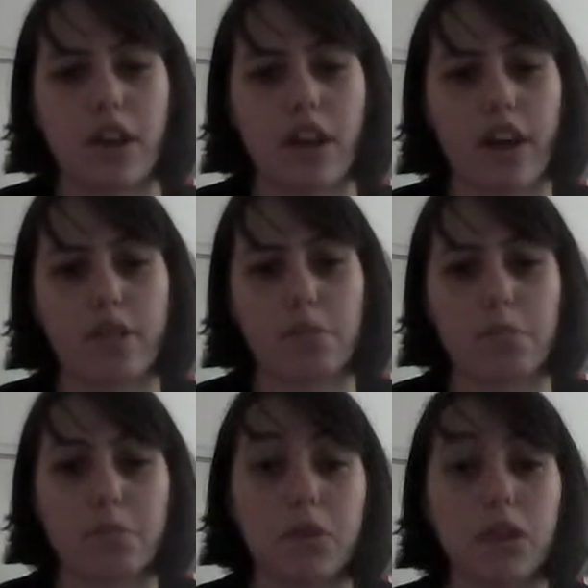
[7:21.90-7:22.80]
other
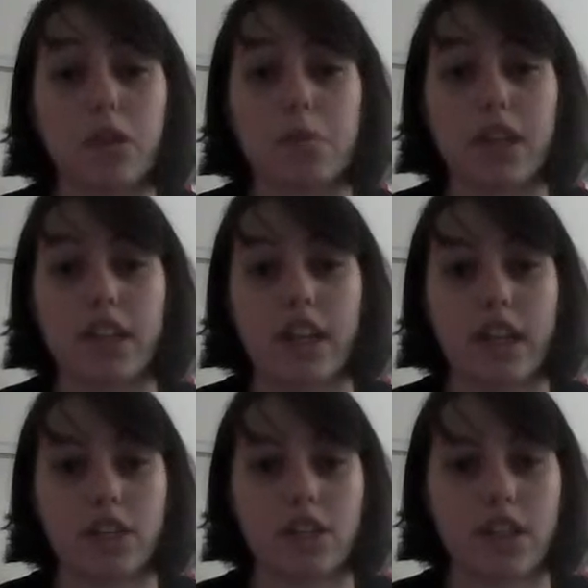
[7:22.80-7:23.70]
European
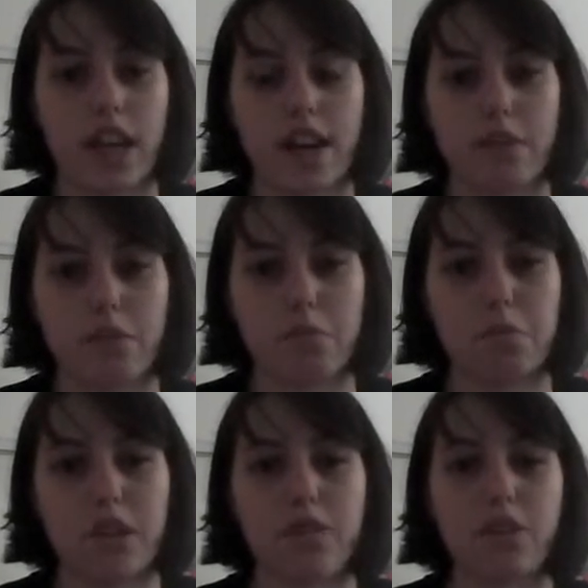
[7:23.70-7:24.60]
nations have
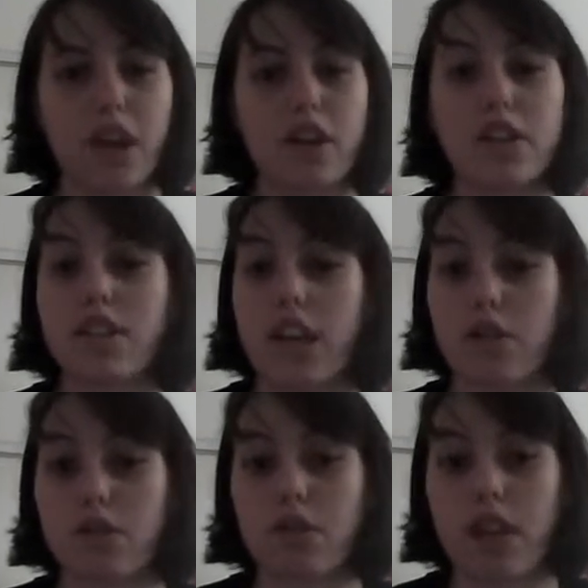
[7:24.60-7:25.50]
been very
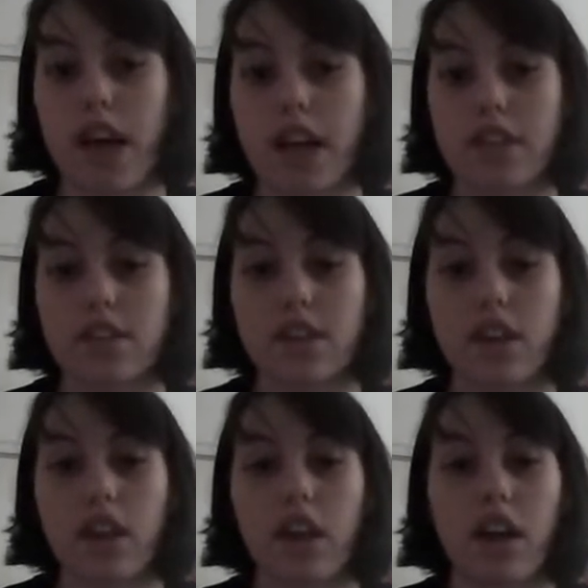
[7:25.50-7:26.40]
centralized,
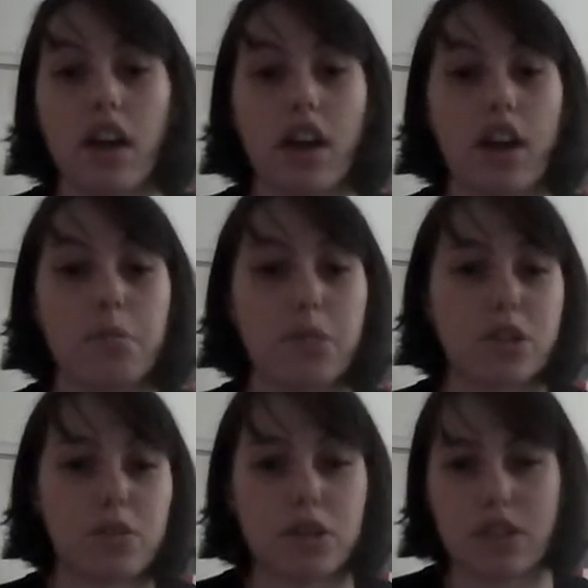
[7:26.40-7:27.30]

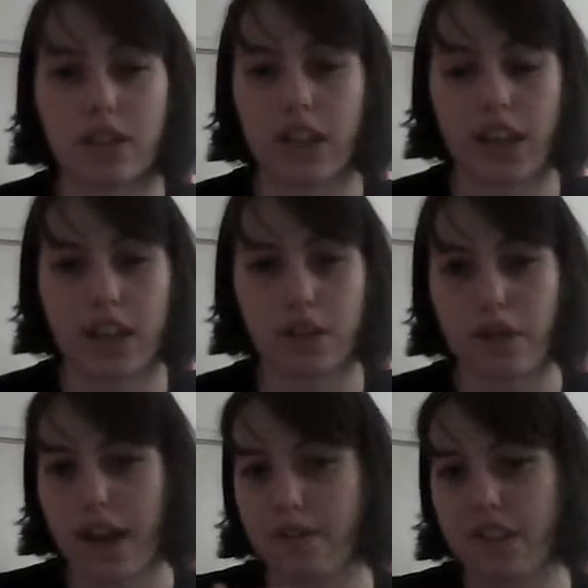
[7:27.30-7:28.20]
but Switzerland, again, you
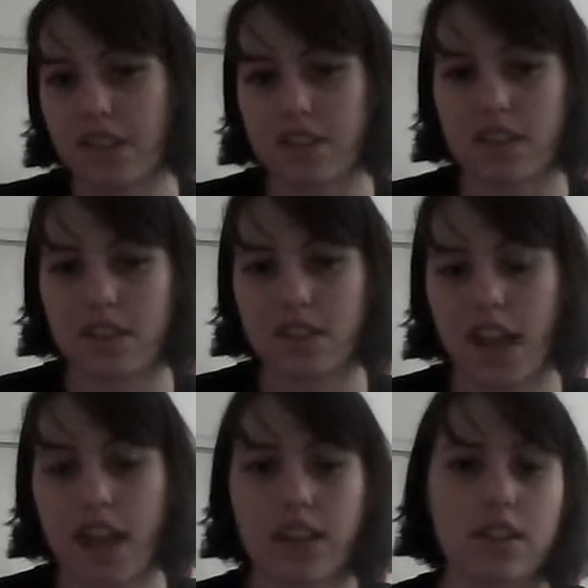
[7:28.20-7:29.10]
have these
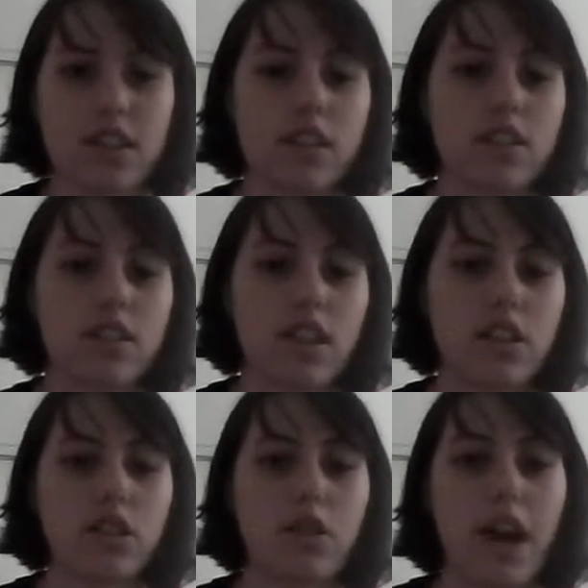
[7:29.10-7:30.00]
cantons,
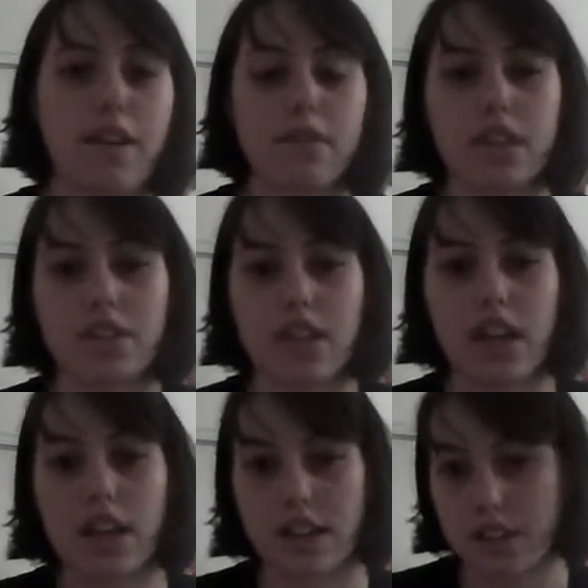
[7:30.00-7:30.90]
and you have this
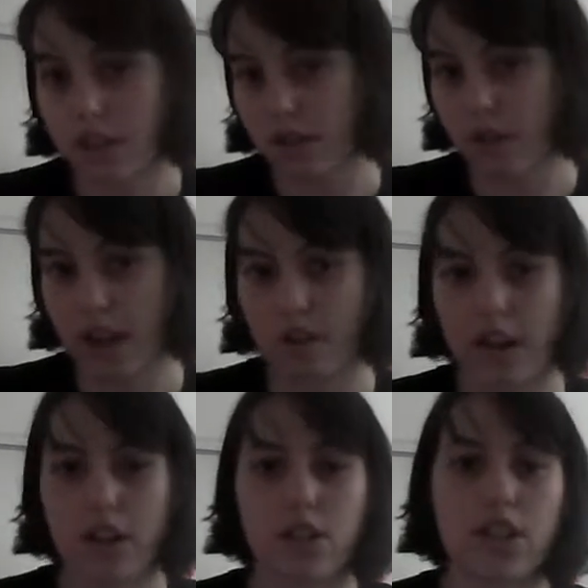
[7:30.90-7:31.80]

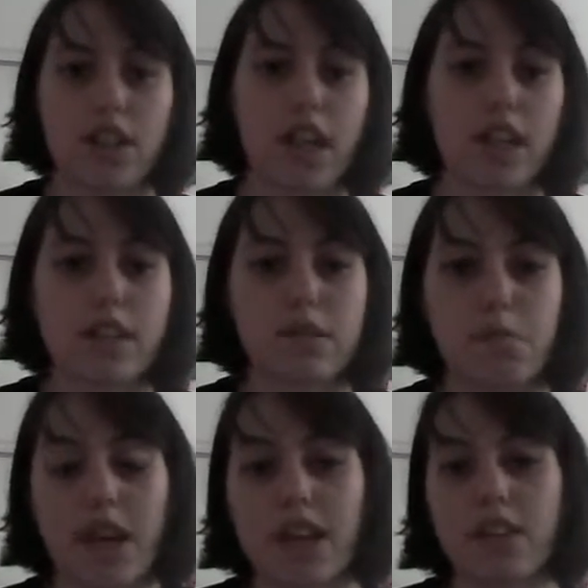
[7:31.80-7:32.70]
confederation that has
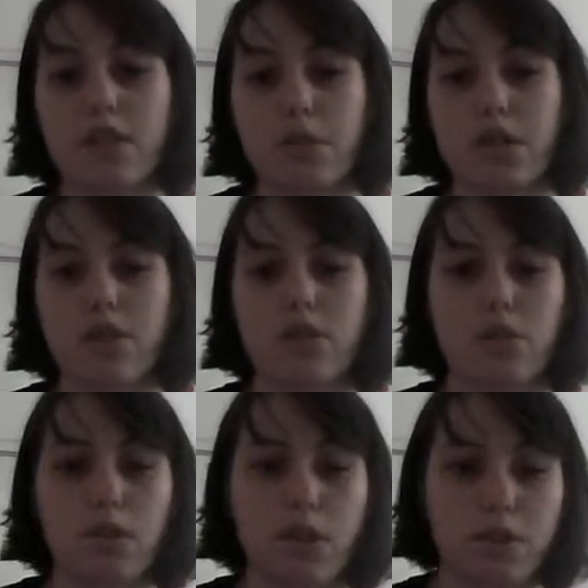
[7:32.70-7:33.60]
made Switzerland
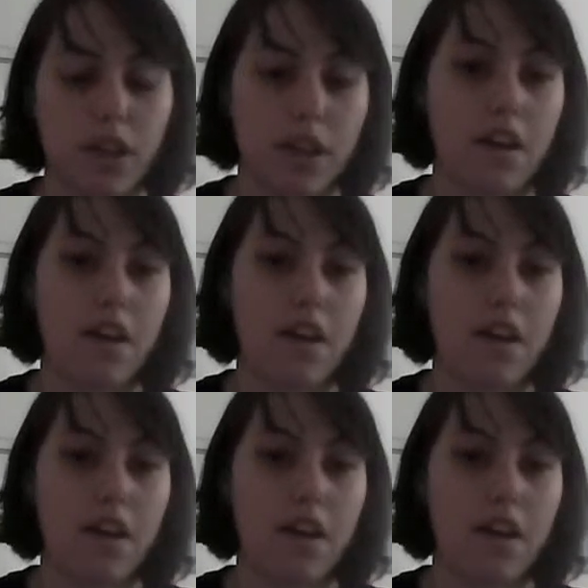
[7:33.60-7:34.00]
sort of